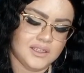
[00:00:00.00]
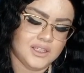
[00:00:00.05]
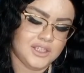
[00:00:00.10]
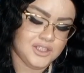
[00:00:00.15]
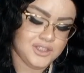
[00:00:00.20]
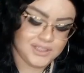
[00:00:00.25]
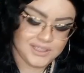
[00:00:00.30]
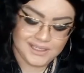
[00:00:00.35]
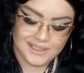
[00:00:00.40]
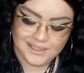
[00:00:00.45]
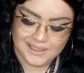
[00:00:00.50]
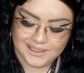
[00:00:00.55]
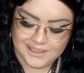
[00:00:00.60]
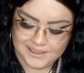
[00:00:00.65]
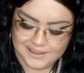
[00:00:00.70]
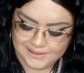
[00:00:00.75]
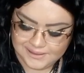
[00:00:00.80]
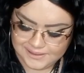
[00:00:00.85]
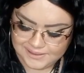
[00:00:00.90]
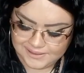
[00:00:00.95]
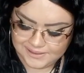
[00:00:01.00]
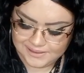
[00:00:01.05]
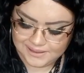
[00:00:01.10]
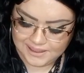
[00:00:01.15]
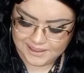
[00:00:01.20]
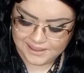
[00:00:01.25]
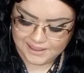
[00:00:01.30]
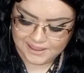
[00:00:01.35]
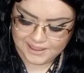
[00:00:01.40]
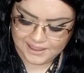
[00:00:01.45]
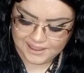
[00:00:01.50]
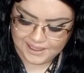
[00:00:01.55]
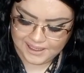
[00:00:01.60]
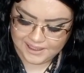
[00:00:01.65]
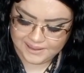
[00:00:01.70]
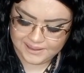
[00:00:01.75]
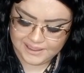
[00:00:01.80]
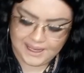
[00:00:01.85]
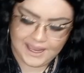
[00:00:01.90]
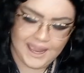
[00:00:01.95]
She is
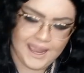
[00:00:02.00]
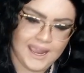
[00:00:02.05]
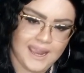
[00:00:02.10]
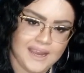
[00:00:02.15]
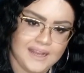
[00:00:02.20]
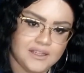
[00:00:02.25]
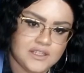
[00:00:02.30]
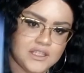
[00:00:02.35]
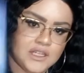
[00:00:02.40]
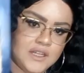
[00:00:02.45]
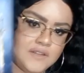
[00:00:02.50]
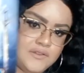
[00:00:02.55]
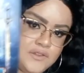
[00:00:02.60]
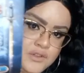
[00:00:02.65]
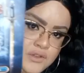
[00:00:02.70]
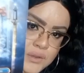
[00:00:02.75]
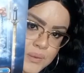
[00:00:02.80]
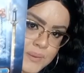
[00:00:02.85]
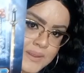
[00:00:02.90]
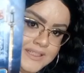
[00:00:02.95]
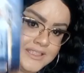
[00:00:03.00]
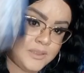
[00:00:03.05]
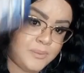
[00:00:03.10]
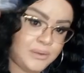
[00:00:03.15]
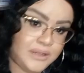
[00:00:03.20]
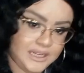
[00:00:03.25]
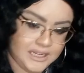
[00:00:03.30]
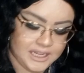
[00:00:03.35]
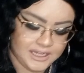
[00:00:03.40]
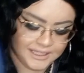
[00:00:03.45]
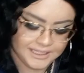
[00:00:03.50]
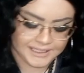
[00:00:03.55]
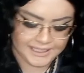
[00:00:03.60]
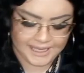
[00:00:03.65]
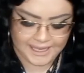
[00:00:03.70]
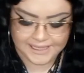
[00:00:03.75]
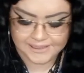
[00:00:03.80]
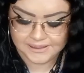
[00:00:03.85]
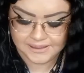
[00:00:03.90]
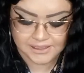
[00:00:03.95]
and the Eight of Swords, but in her
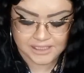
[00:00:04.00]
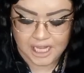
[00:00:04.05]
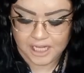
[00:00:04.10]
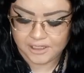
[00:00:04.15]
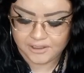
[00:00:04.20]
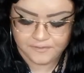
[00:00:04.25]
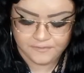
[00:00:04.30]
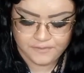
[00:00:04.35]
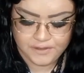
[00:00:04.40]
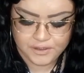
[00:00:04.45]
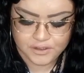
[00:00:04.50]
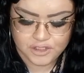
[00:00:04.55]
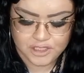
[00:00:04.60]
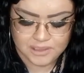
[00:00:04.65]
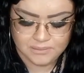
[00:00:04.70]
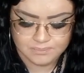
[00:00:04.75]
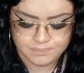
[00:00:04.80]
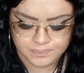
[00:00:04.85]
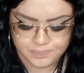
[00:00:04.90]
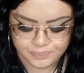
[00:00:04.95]
case, it's not confusion.